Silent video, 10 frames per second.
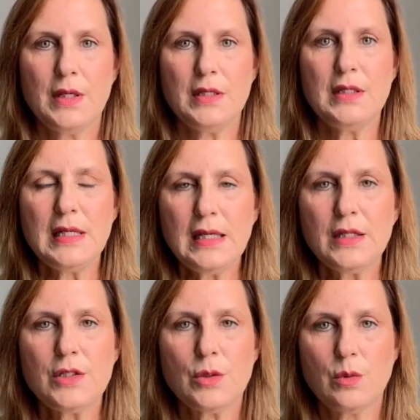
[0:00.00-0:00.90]

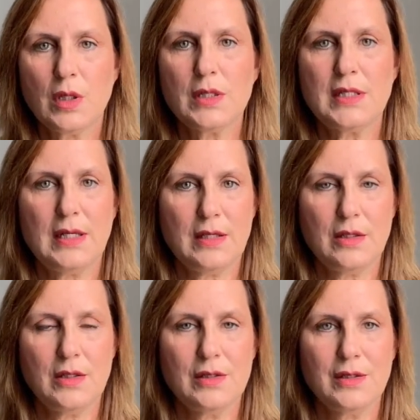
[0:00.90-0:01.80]
need to work
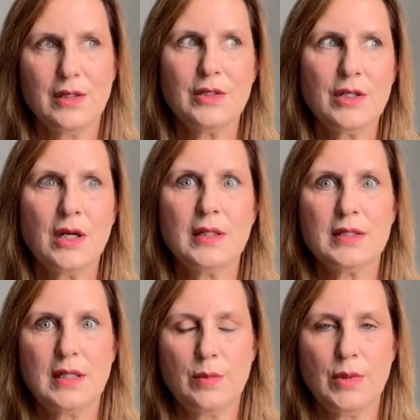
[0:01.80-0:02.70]
together. They're not
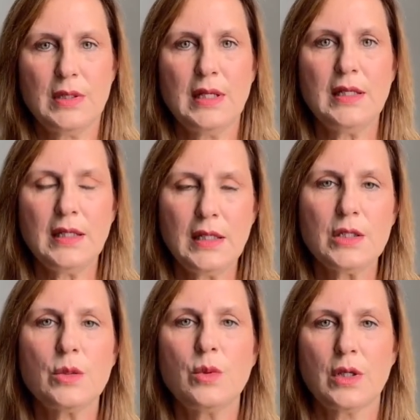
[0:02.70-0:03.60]
separate. They need
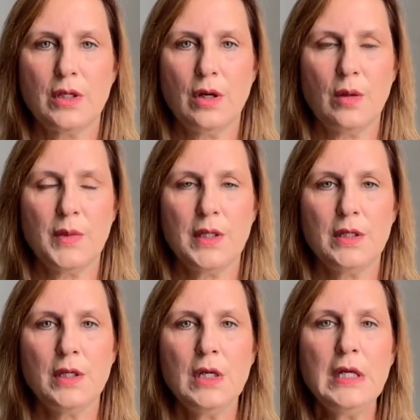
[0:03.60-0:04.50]
to work in harmony.
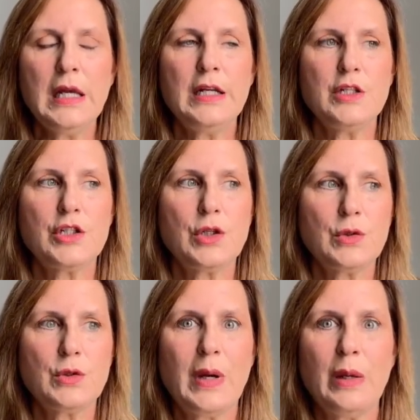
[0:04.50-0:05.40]
And it
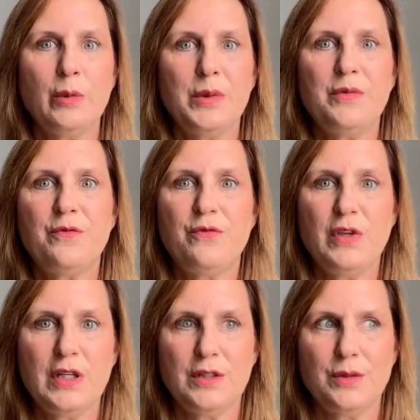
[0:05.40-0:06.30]
shows you how it would
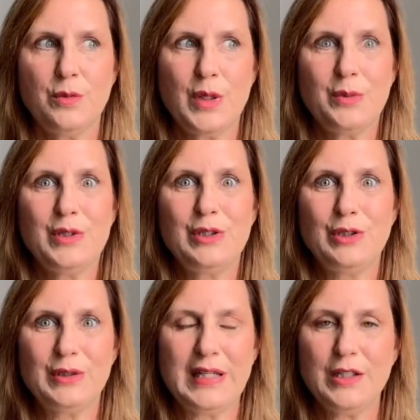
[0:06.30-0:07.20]
feel, what it would
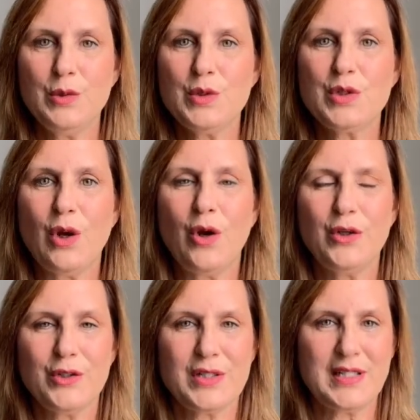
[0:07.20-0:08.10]
look like. It uses all
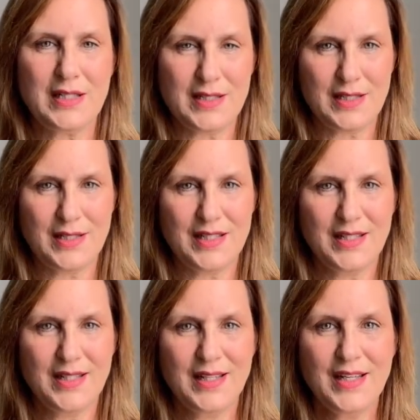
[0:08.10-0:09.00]
your senses
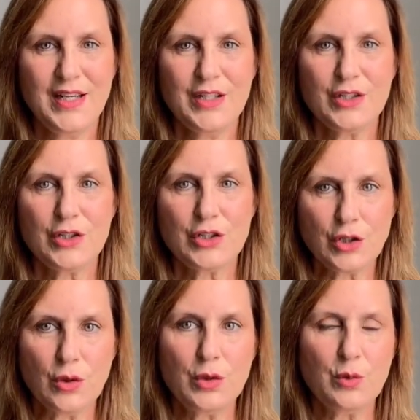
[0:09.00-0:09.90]
to
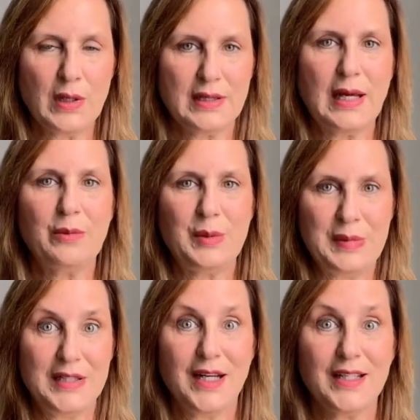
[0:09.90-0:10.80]
show you what that would
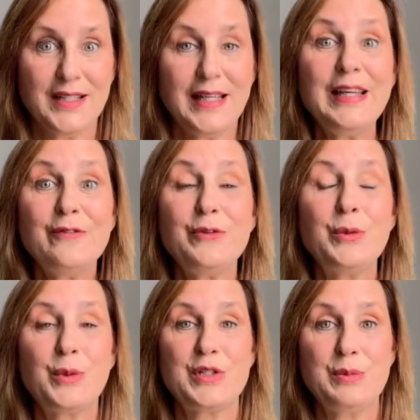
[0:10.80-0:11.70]
be like if you
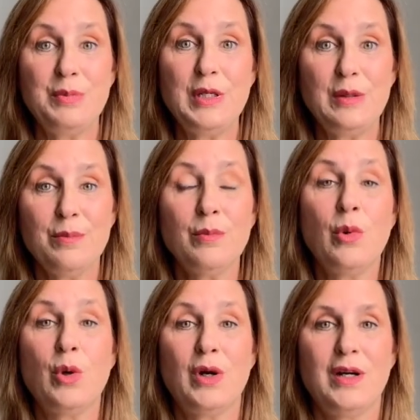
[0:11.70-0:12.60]
were to be
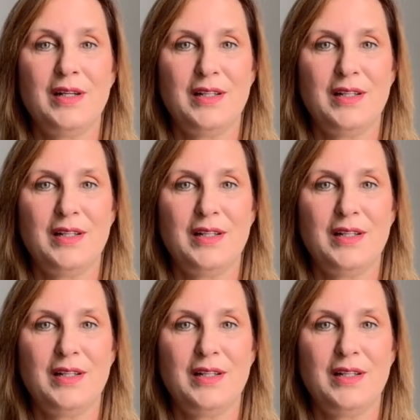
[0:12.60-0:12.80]
more.